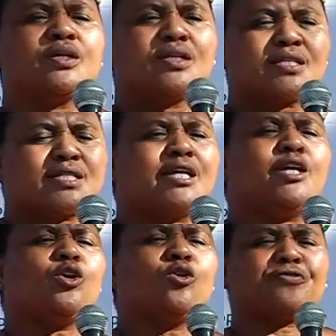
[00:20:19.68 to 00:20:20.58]

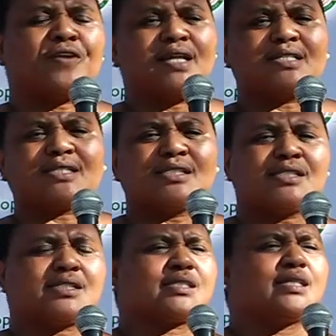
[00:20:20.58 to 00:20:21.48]
see your
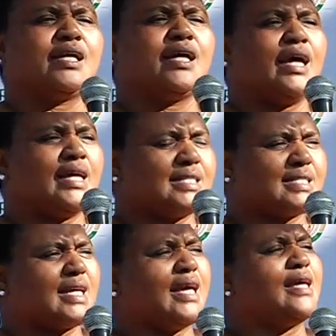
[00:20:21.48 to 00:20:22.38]
faces and
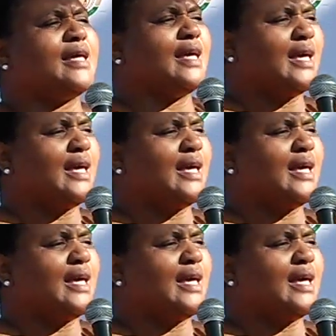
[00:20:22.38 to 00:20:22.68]
say,